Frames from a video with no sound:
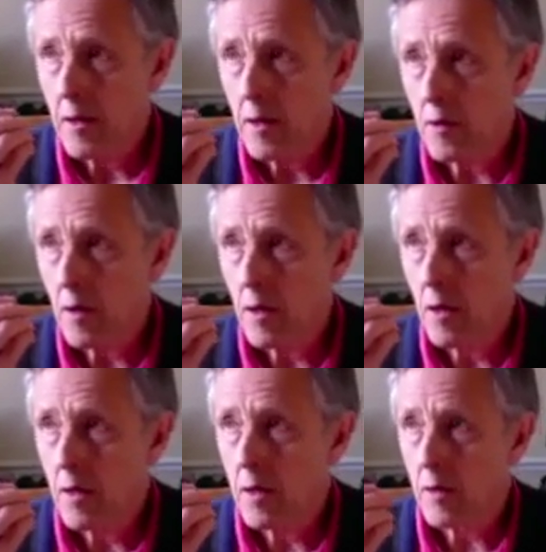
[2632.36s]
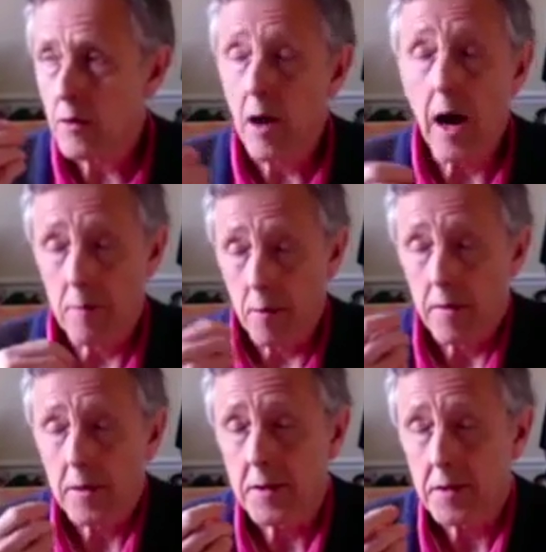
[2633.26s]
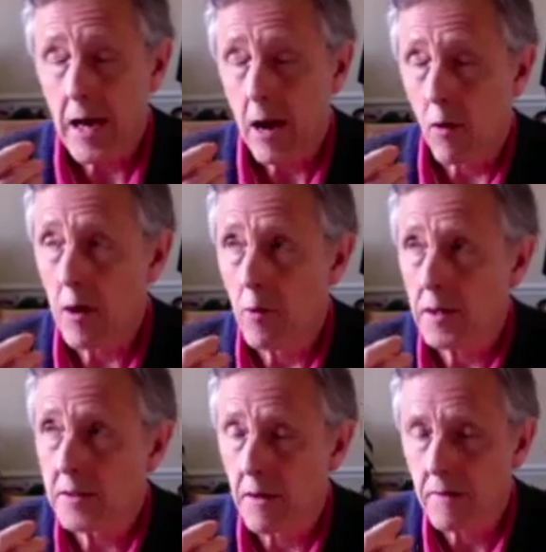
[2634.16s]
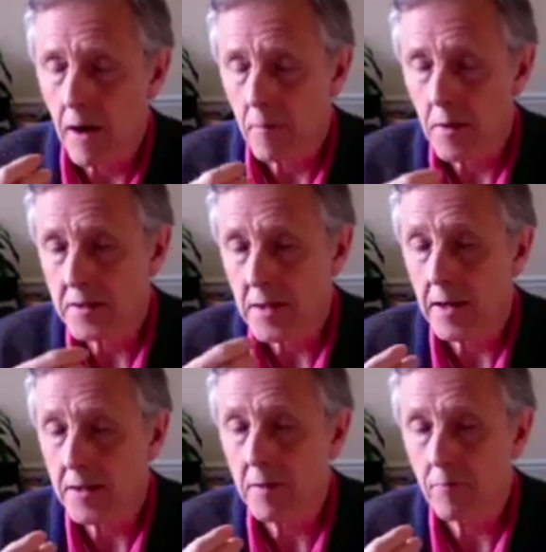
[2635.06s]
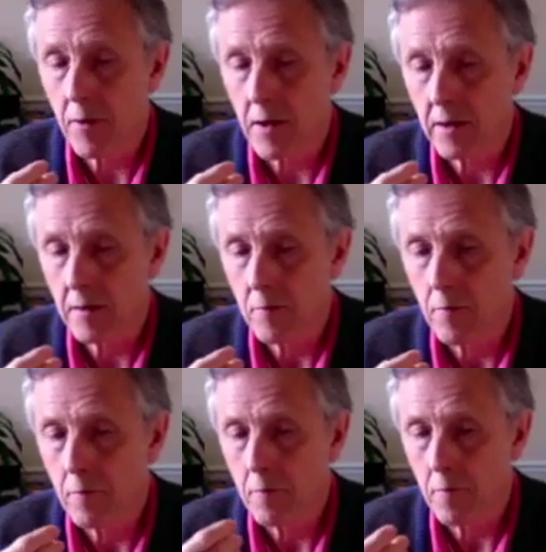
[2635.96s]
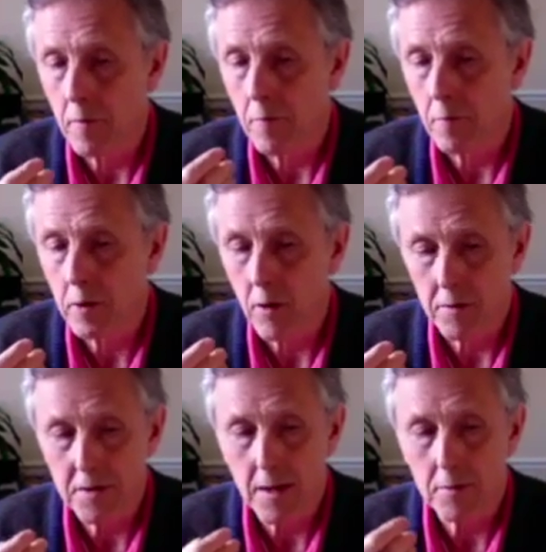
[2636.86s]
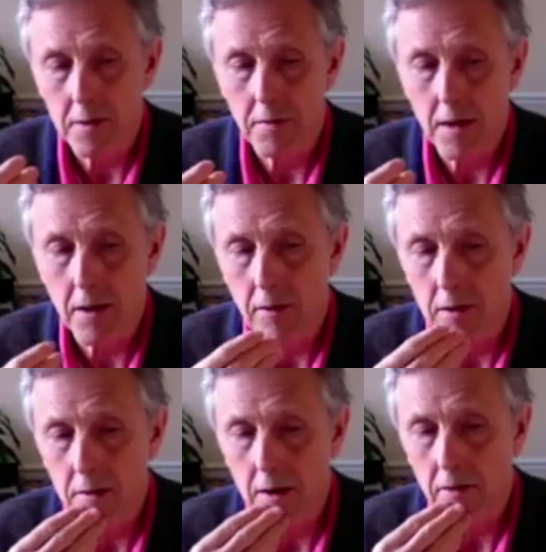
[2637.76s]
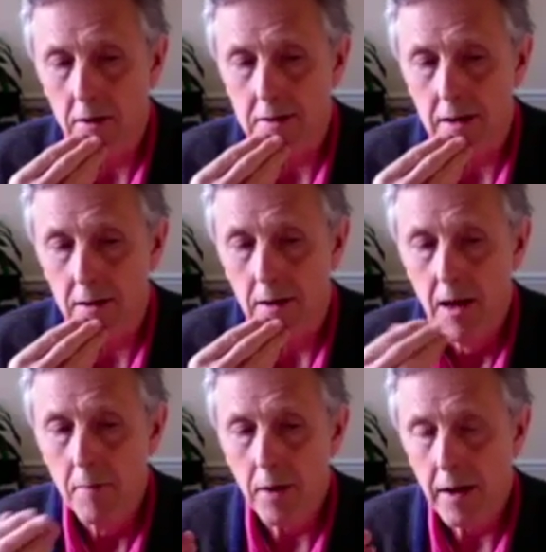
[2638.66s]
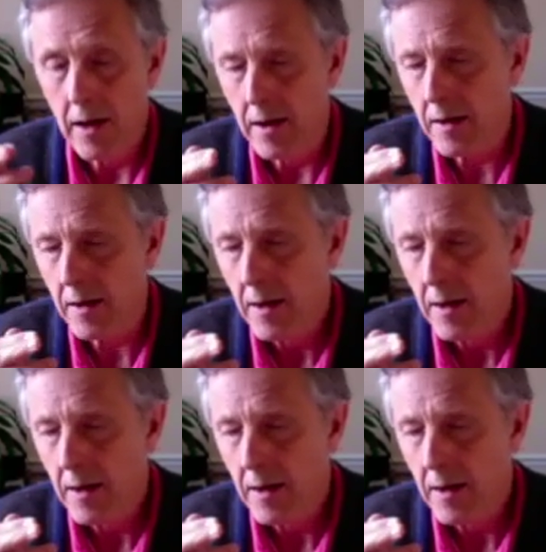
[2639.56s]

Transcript: you know, I mean, this is how I worked with a therapist. I did bring concepts and theories in, but I